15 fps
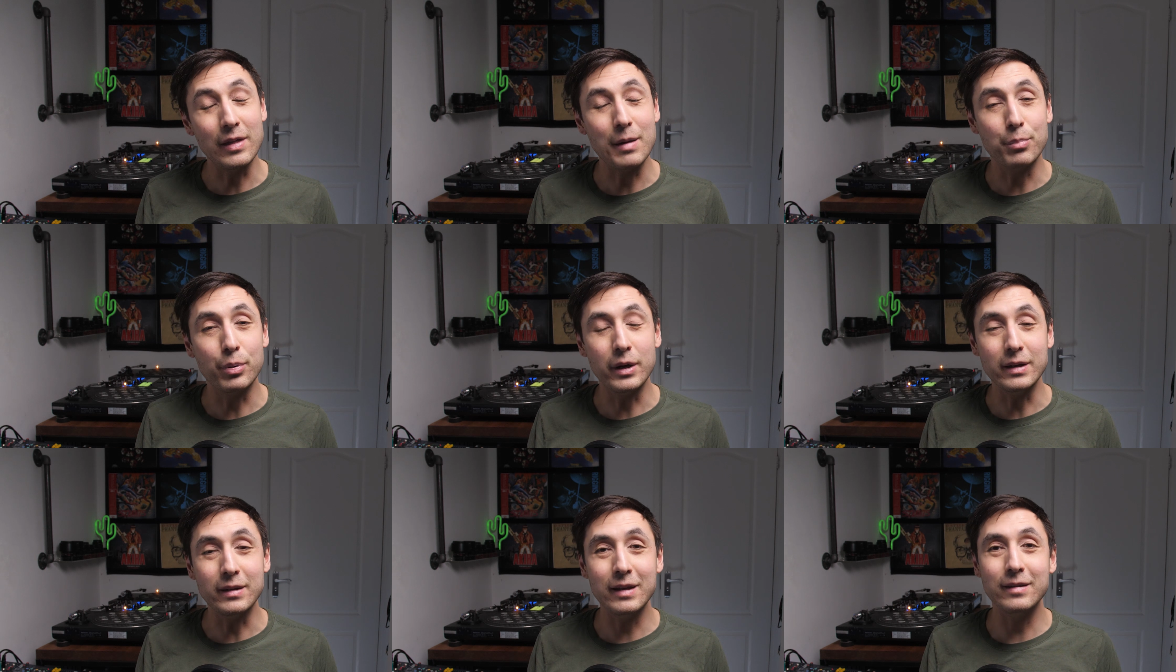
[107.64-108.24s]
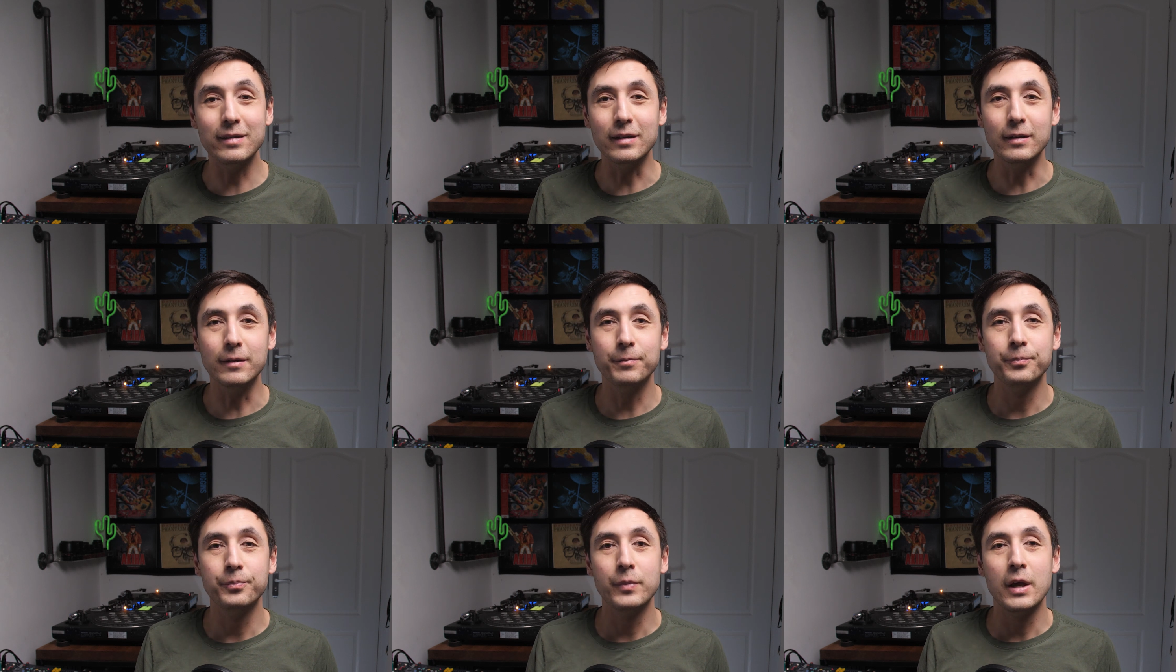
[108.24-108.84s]
they're pretty
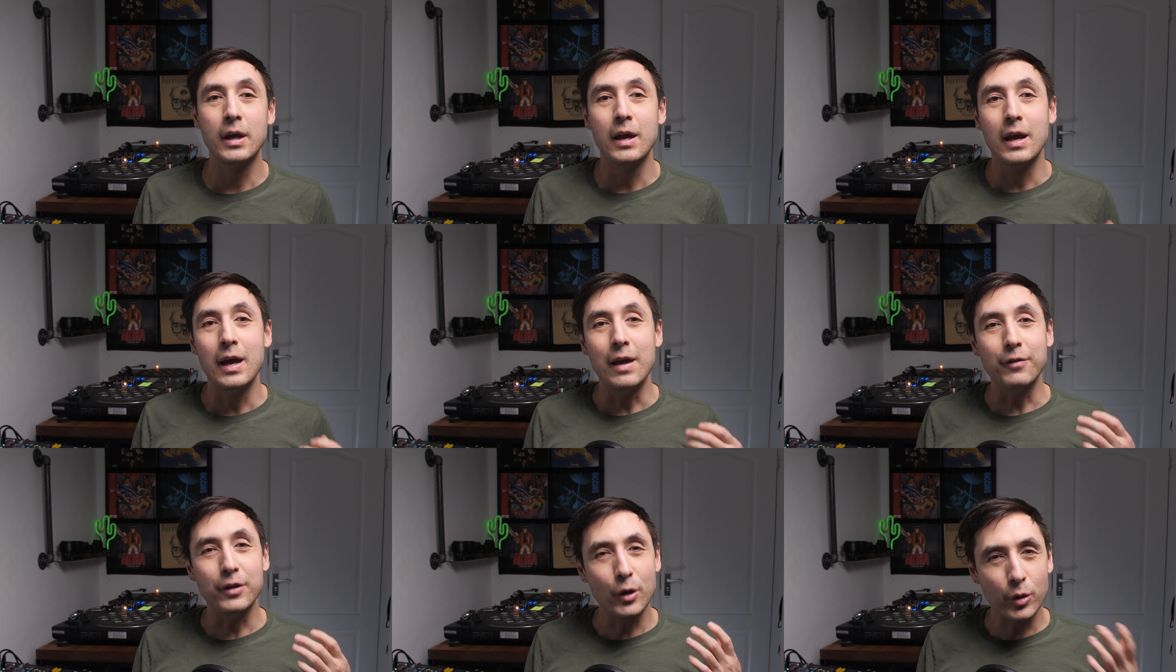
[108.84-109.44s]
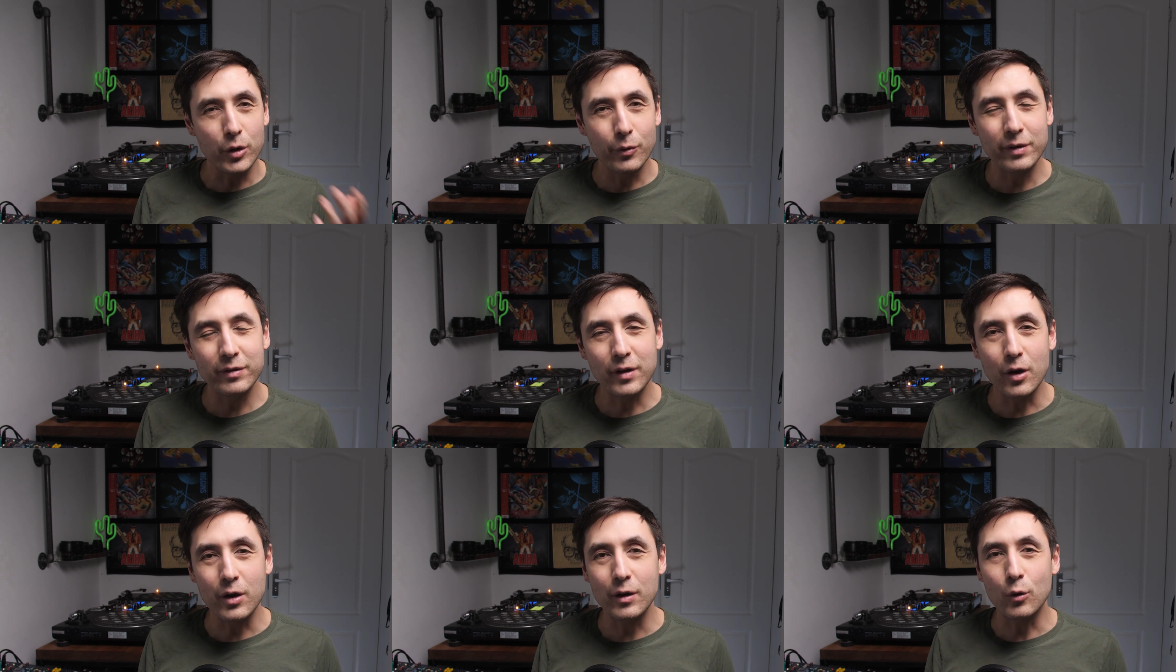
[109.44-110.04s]
decent. If you don't want to risk
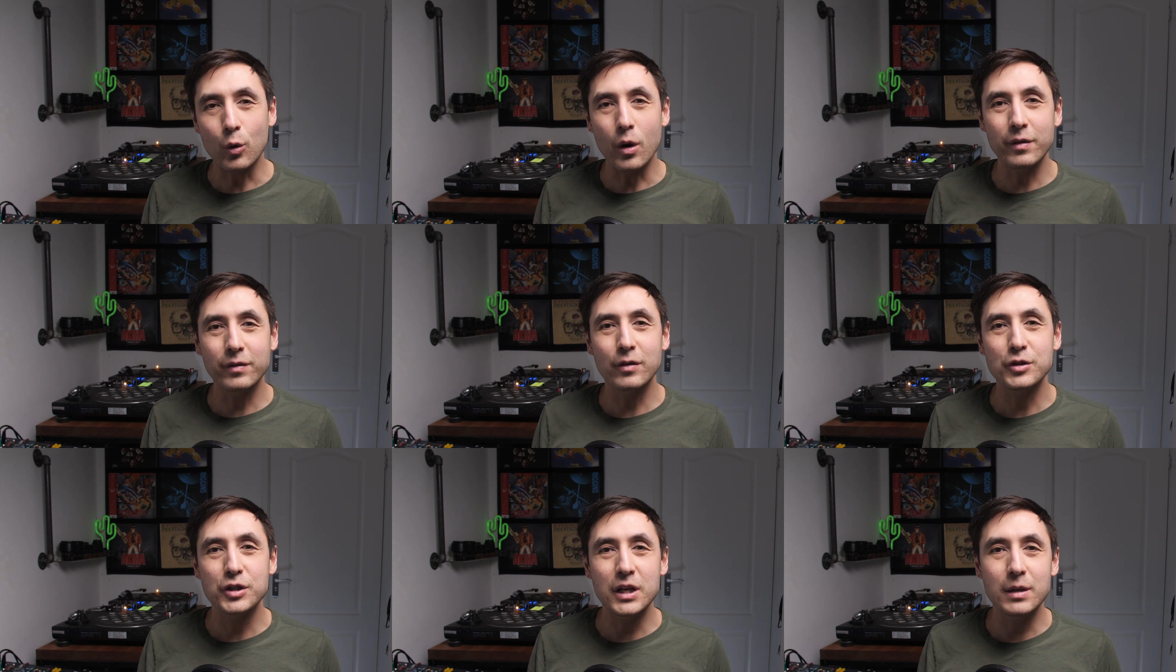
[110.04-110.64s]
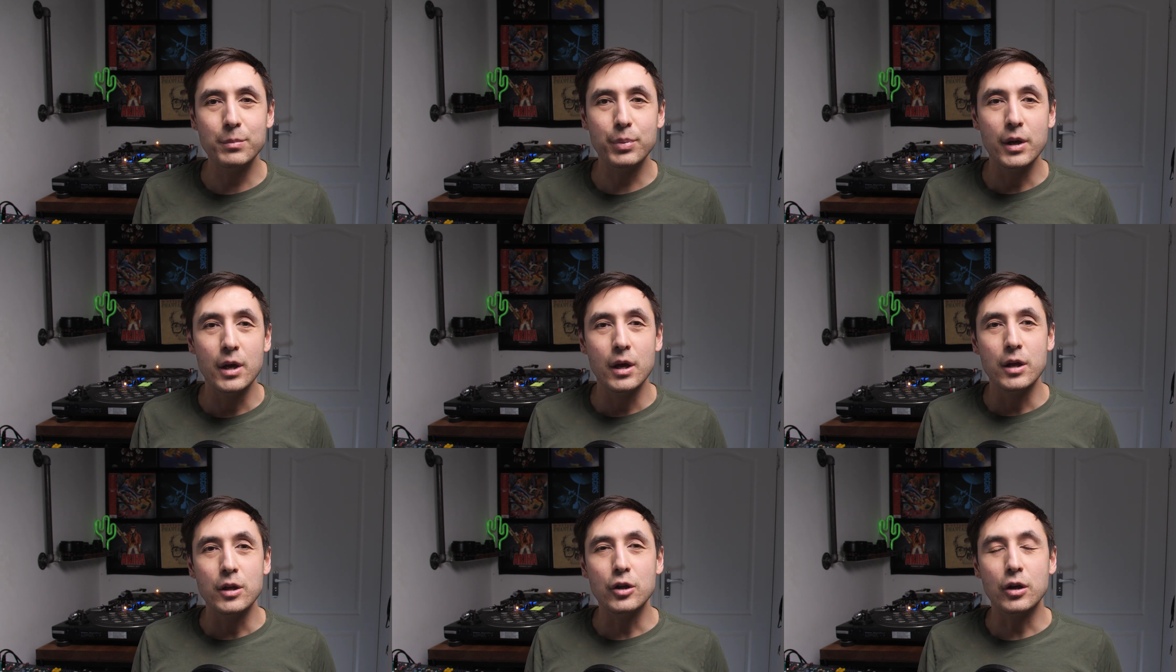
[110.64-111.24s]
going quite so cheap,
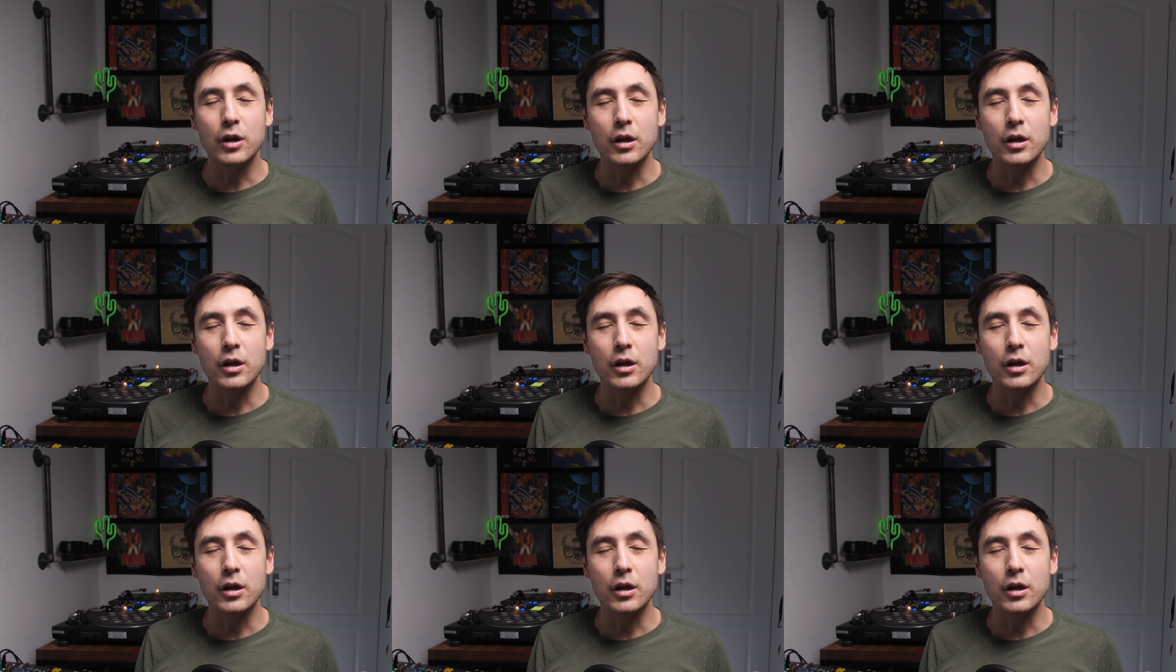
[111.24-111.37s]
you